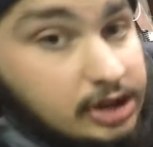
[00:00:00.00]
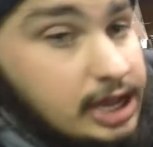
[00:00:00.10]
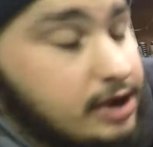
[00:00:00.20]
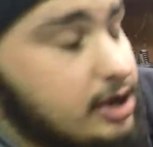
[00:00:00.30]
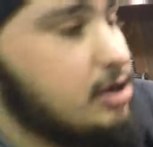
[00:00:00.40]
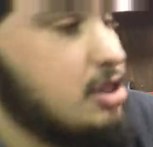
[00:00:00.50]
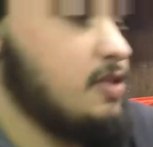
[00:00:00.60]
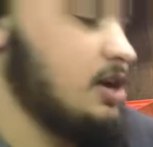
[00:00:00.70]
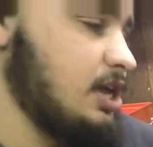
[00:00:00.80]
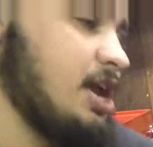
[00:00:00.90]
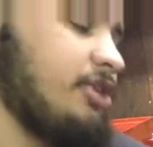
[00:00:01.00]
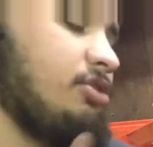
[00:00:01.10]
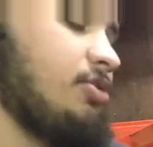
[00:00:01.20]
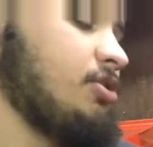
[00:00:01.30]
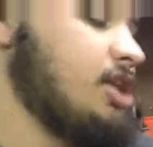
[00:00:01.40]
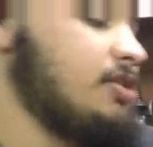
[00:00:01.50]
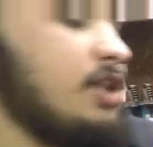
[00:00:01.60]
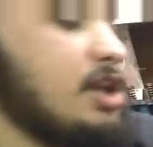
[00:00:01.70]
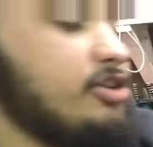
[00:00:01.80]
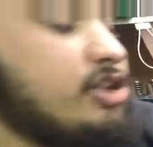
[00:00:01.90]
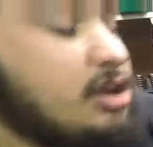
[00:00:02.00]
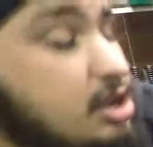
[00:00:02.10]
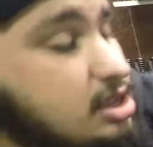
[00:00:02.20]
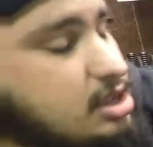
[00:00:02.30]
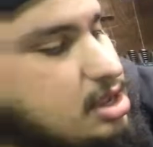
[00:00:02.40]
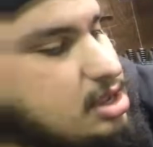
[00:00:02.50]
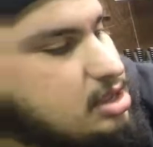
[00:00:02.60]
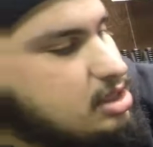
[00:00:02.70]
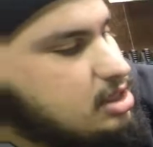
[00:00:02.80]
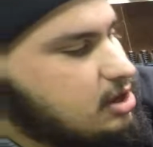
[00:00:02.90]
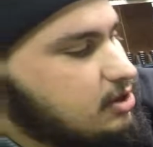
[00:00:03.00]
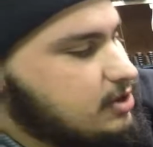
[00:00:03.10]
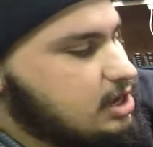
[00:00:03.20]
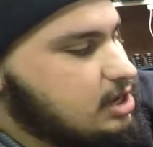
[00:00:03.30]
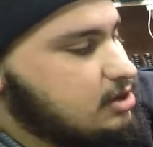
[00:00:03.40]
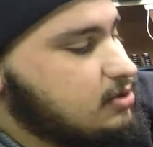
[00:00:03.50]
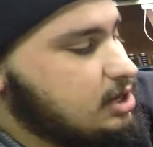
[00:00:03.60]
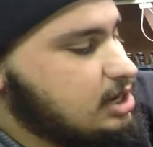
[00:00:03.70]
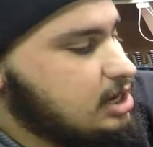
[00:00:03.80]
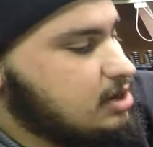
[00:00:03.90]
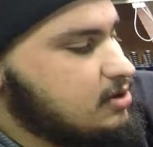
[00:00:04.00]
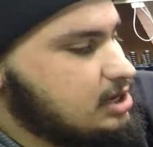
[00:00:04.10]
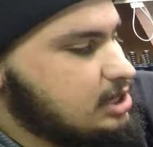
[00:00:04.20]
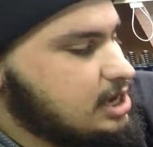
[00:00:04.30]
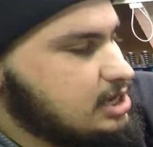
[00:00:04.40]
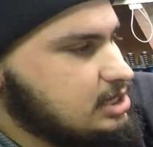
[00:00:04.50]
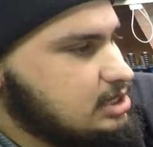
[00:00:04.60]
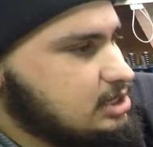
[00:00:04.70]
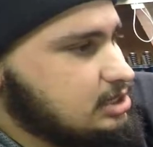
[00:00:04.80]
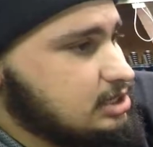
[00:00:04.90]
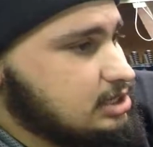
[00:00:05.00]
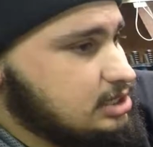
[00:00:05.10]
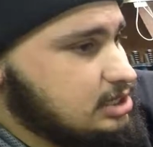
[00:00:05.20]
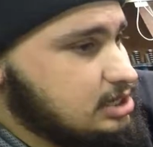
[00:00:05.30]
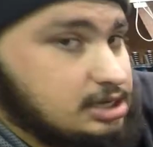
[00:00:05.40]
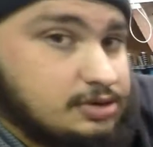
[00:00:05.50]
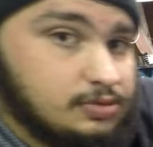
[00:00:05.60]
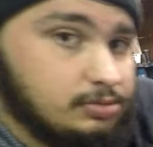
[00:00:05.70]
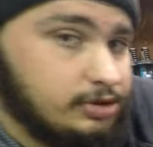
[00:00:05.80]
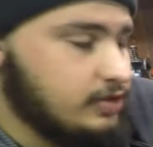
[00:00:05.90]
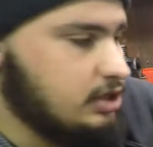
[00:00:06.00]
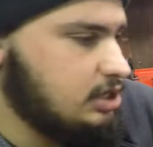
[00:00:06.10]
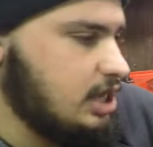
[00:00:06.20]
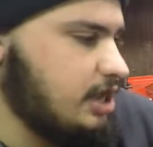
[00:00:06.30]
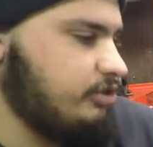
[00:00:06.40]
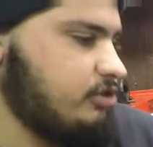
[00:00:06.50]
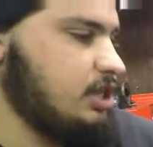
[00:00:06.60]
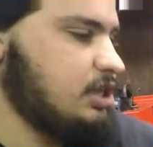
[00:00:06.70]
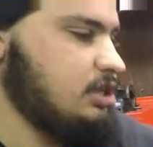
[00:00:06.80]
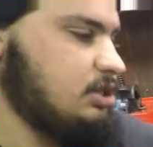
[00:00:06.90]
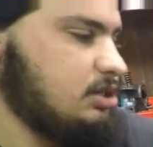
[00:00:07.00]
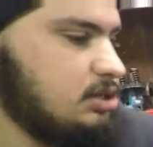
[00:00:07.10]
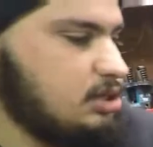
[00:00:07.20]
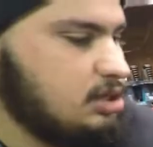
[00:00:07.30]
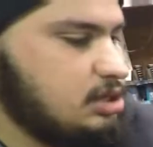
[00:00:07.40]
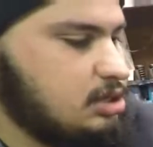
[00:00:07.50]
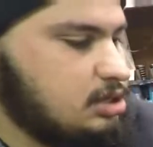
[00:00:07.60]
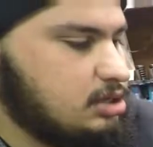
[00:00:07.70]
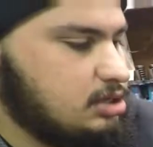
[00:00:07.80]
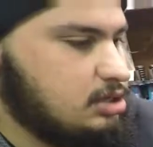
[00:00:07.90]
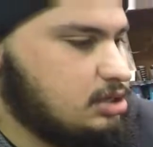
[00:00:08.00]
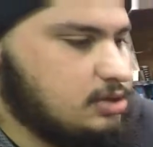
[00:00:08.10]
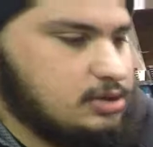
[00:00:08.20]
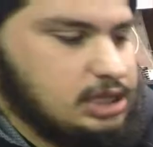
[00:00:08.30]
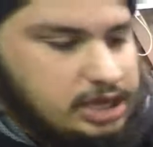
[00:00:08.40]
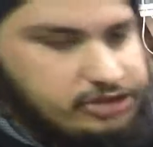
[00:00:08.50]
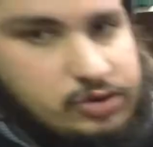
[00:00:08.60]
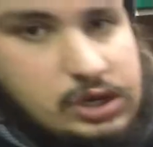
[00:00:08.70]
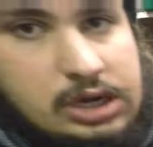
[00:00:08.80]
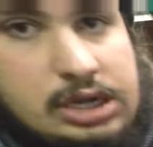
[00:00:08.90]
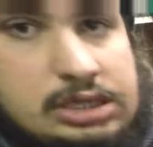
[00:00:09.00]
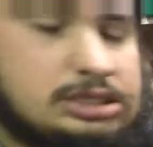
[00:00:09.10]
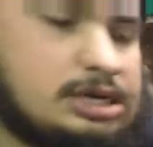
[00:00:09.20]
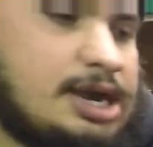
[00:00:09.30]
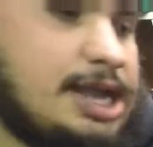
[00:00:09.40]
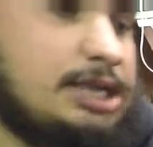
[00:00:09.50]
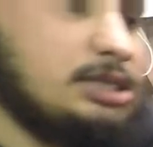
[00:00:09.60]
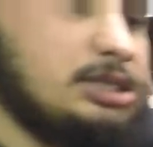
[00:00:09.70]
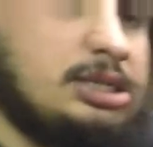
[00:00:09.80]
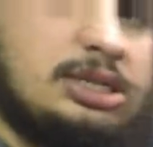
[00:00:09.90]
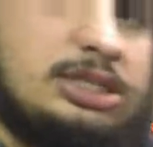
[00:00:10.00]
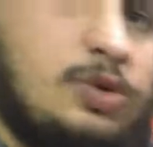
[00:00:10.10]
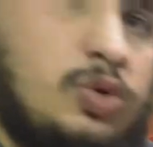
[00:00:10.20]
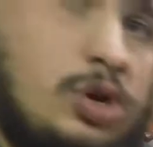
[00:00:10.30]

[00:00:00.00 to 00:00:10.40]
out here so that I can actually rotate the engine. So we're going to get going on that, and then we'll move on to actually doing the engine work. Alright, let's go.